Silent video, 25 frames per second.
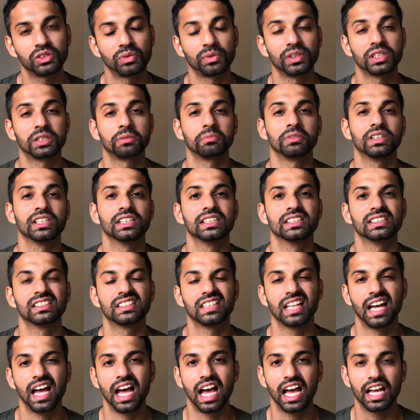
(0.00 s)
which means
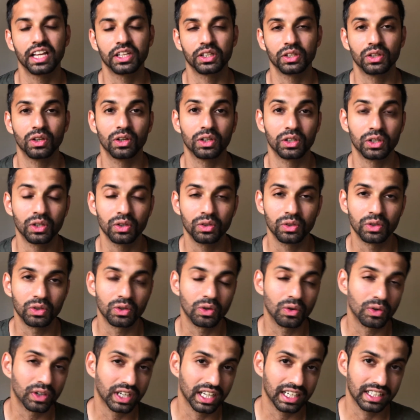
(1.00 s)
that you
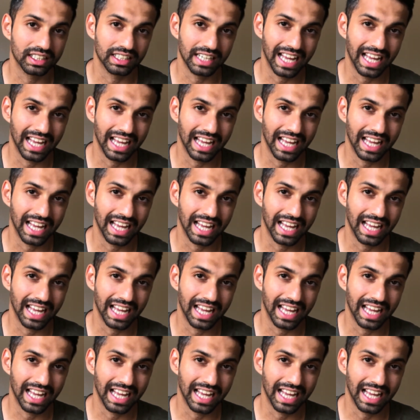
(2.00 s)
don't get